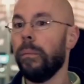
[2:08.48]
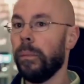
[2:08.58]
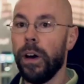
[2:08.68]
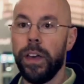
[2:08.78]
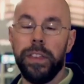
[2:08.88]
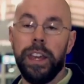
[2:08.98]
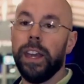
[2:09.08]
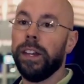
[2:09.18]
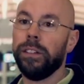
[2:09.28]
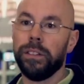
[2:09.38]
By the
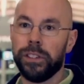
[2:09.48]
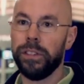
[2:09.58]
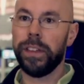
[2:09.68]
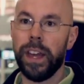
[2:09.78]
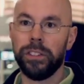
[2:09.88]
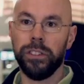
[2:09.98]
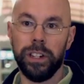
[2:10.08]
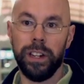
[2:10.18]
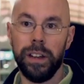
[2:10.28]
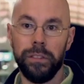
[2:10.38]
end of
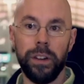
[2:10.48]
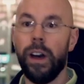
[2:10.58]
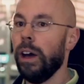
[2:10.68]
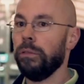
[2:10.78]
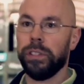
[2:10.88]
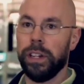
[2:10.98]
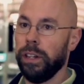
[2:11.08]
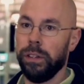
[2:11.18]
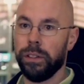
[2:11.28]
2011, I was healed